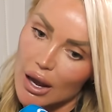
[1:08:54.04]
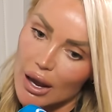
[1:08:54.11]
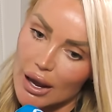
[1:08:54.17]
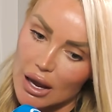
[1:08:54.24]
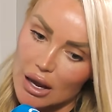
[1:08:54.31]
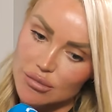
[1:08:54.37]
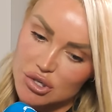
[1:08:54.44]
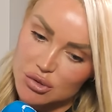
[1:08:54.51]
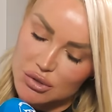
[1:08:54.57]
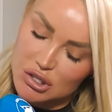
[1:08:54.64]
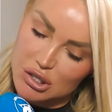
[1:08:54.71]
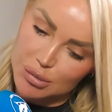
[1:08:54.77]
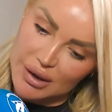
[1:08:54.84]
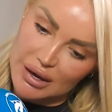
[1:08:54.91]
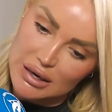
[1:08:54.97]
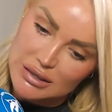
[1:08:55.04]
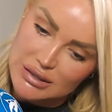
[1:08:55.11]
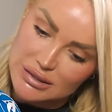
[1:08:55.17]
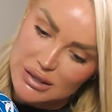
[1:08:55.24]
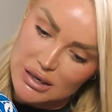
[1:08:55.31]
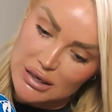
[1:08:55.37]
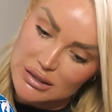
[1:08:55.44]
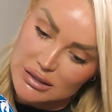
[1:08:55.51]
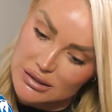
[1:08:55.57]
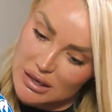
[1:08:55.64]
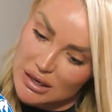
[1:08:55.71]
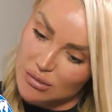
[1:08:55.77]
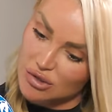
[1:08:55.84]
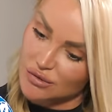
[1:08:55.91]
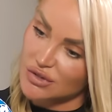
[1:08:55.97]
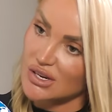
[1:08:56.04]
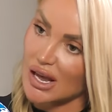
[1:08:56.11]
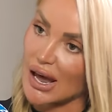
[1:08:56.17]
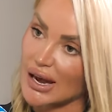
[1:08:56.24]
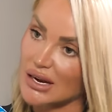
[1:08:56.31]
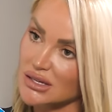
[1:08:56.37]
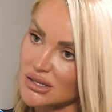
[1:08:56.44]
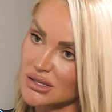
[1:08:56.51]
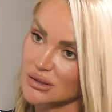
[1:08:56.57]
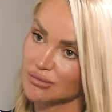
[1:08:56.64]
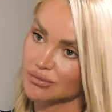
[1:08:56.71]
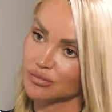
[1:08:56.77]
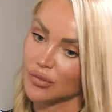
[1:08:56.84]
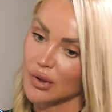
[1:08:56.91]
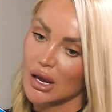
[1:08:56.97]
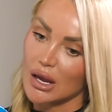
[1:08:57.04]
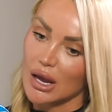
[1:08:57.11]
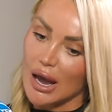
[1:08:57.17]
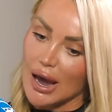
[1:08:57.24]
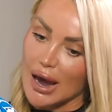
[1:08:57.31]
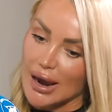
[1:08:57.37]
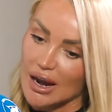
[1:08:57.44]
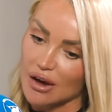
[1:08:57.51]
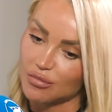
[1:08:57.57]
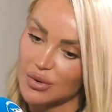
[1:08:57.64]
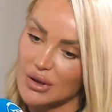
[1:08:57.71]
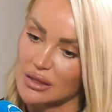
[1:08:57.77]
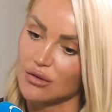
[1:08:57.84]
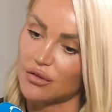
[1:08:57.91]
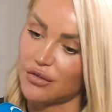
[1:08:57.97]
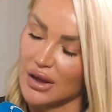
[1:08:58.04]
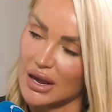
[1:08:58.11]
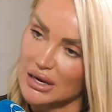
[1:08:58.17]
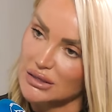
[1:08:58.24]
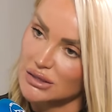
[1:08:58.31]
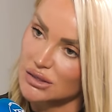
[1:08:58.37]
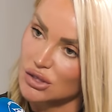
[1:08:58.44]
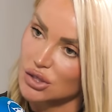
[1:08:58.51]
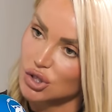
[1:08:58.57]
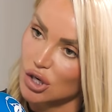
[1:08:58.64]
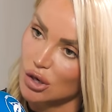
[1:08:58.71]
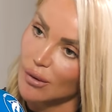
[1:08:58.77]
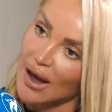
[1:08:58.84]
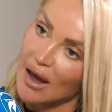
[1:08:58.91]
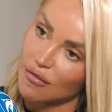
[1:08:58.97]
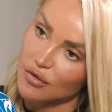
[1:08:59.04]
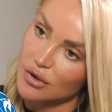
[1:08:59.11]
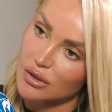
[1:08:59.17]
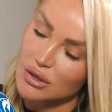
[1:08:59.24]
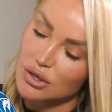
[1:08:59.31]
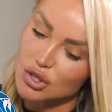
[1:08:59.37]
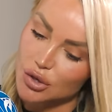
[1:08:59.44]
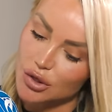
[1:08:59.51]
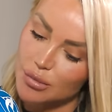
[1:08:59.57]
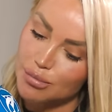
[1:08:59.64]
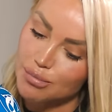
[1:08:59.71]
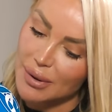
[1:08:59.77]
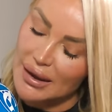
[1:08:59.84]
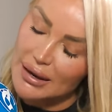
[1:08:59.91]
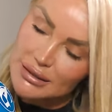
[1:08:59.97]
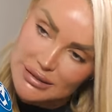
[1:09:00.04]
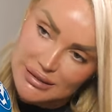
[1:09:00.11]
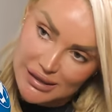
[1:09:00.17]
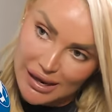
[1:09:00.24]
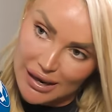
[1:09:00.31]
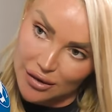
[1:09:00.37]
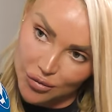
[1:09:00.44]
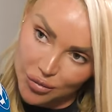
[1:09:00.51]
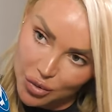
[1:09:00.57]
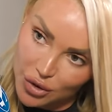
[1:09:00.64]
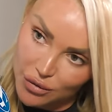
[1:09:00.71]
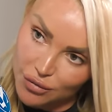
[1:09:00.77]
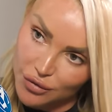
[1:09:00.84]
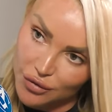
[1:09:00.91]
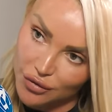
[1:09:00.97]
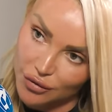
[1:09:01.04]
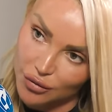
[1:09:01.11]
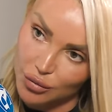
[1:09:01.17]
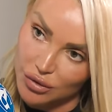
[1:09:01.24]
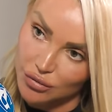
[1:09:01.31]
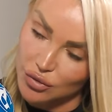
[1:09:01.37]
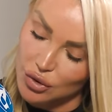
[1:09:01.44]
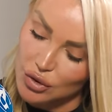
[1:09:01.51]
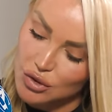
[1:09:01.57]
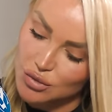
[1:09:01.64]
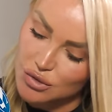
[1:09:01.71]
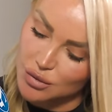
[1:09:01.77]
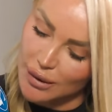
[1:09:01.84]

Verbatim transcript: Um, so it's the biggest in terms of size. And I've been the first to do everything. So the biggest turning point with Rude was